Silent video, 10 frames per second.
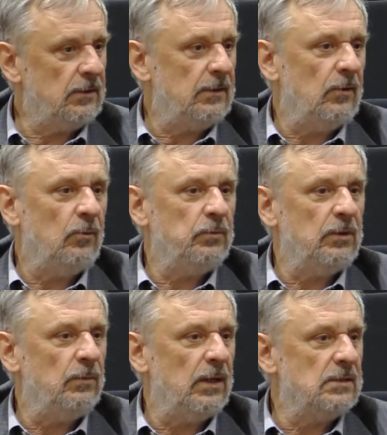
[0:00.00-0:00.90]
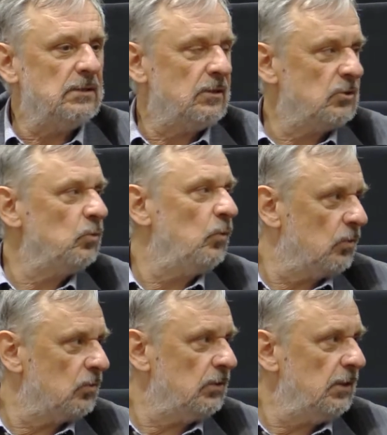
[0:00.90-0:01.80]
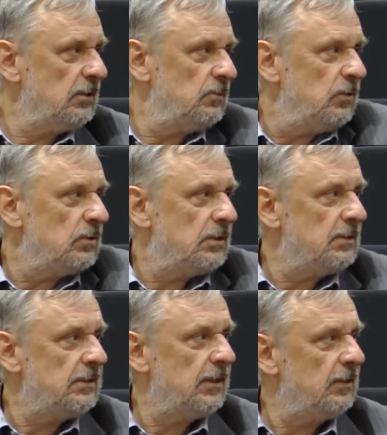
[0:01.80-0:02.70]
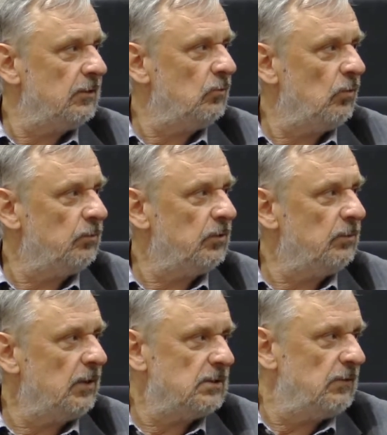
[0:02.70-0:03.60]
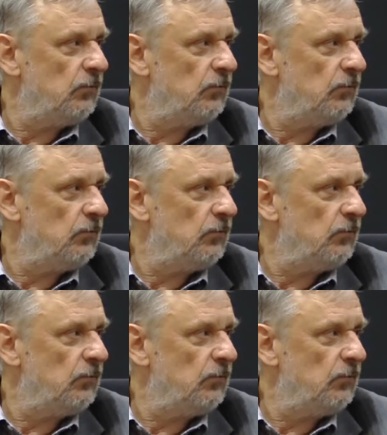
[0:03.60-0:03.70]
the optimizer is worthless because there is nothing to optimize.